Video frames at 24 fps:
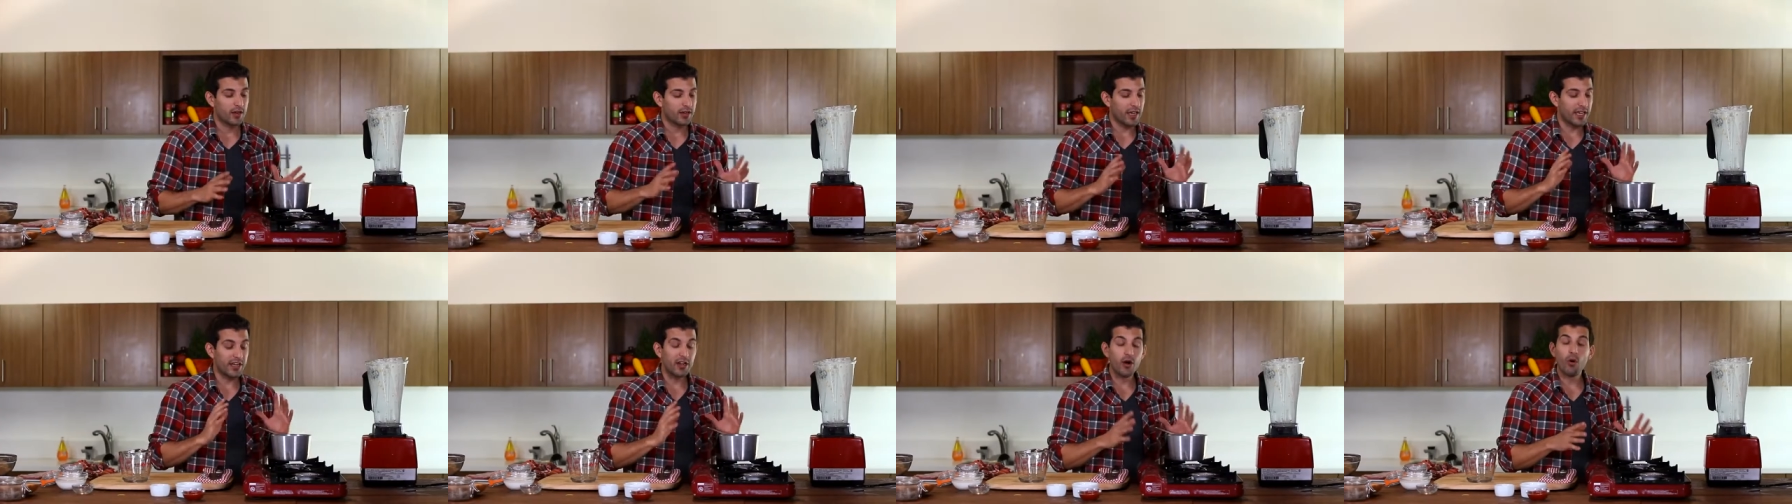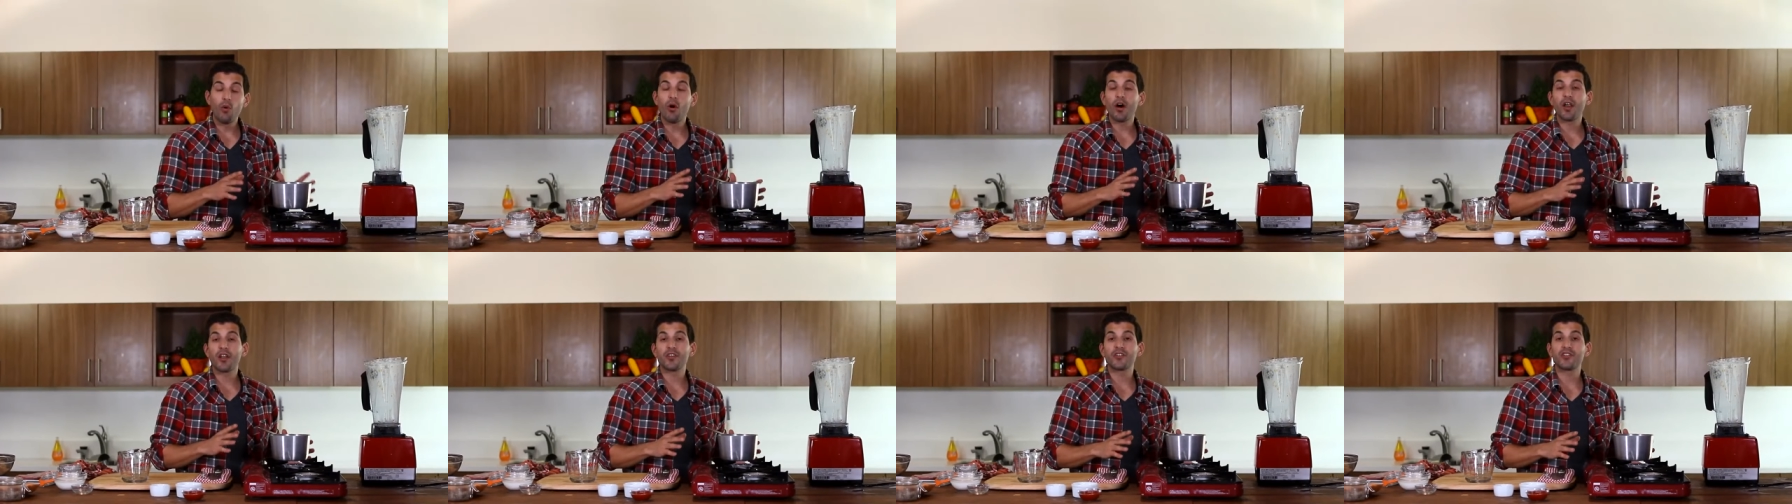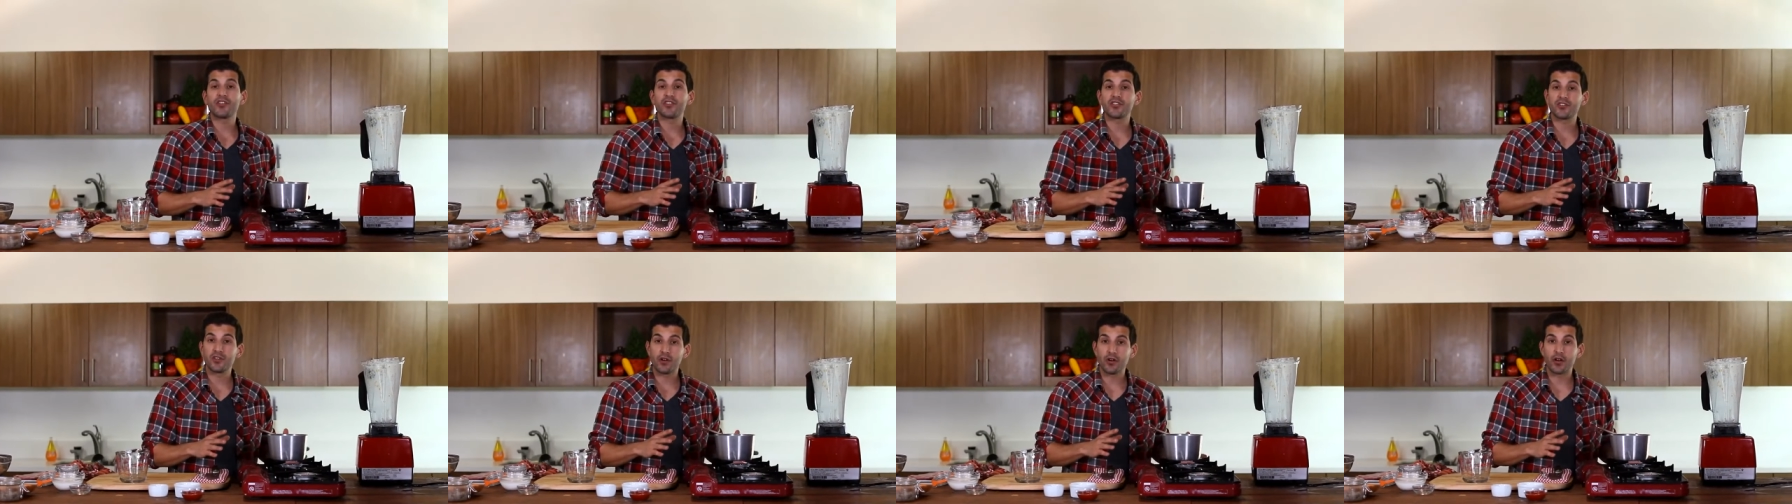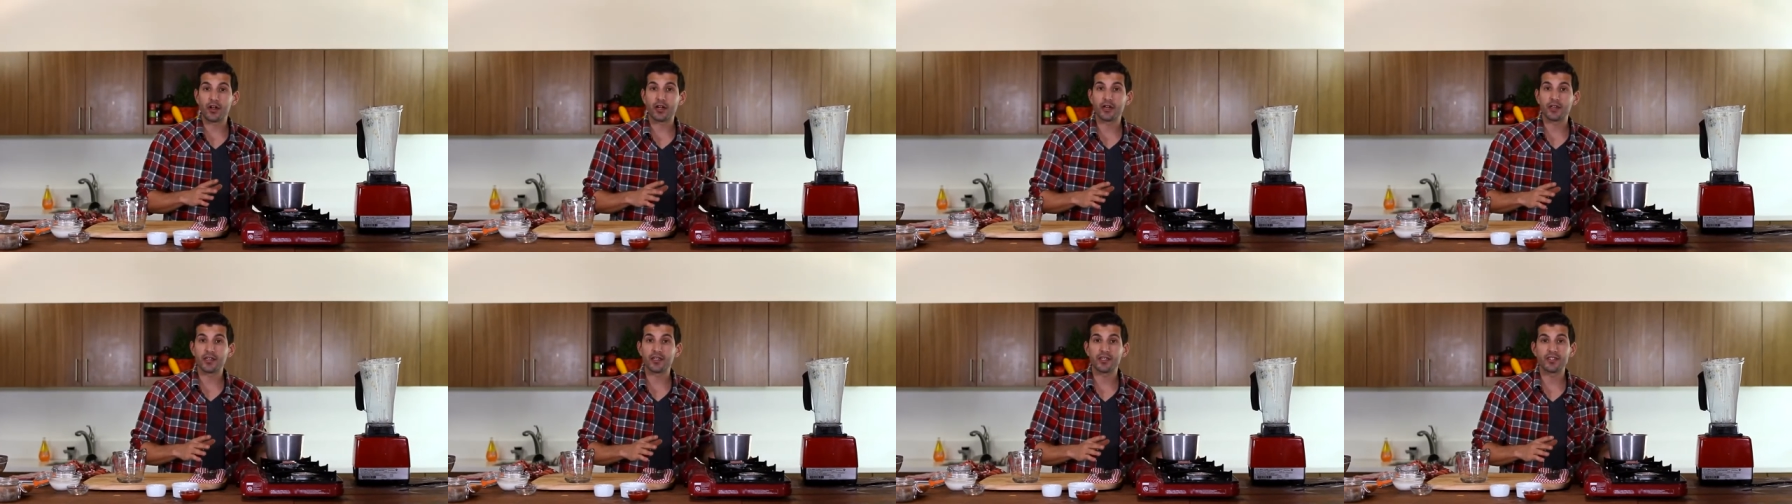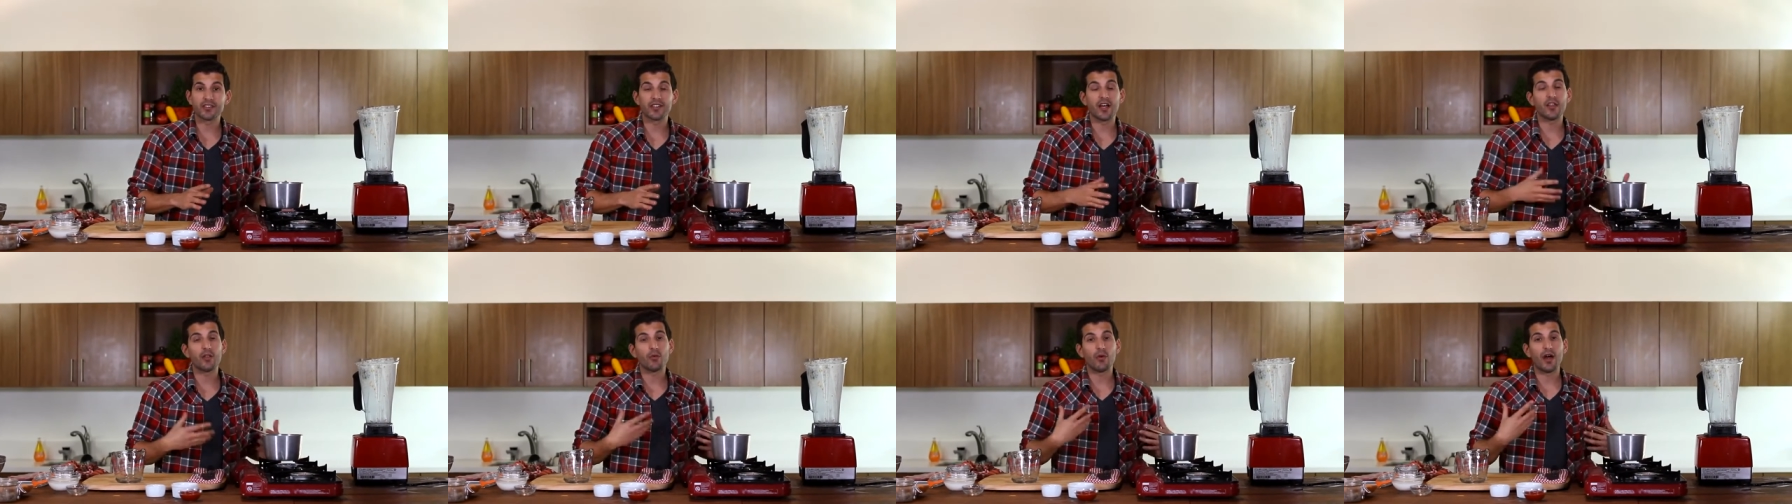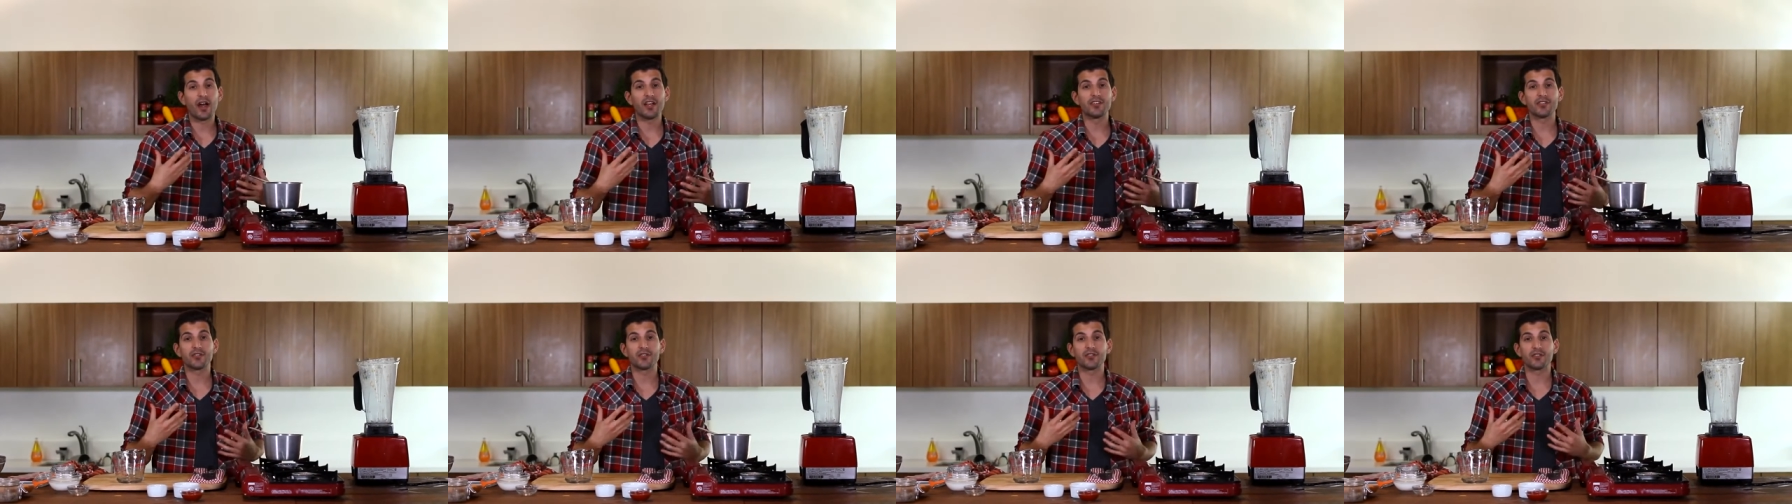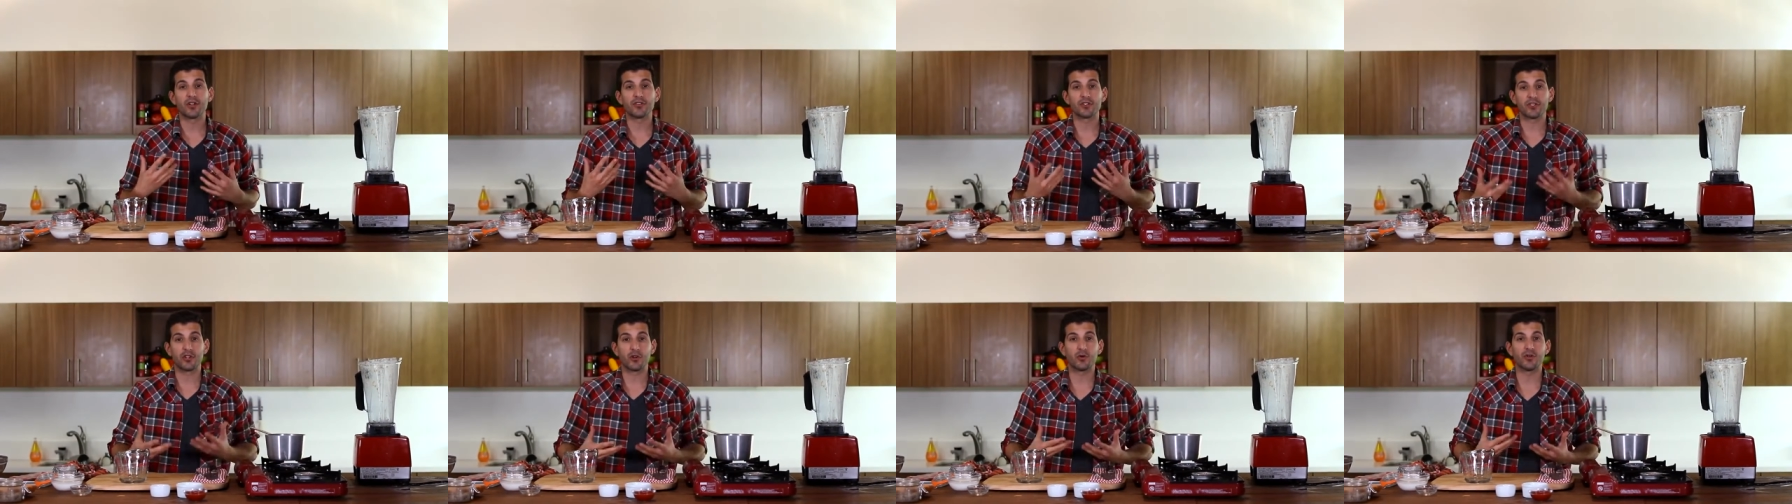Now you don't wanna stir it because otherwise it'll start to